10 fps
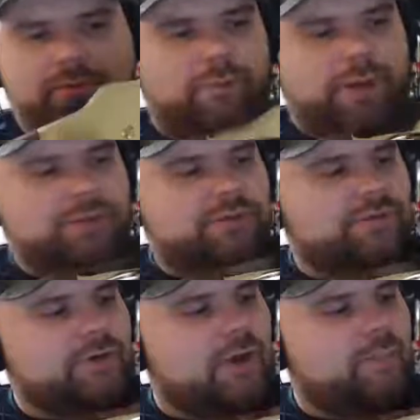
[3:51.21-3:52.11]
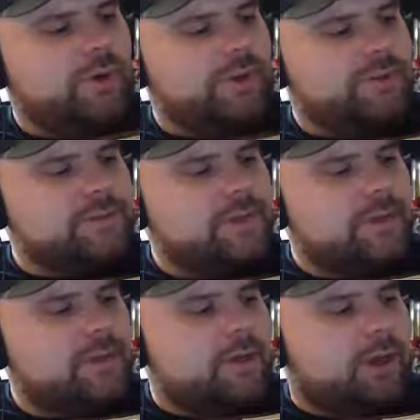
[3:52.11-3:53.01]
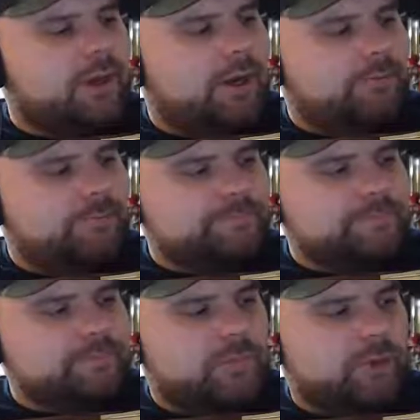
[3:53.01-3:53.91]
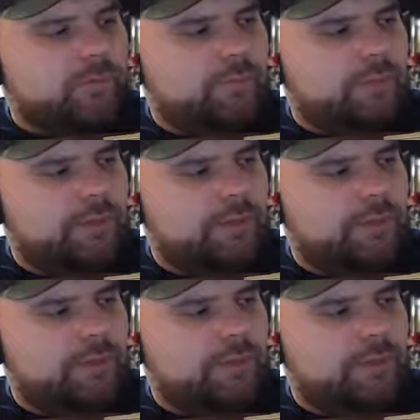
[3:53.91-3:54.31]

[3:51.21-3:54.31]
whole mantra of their company is, made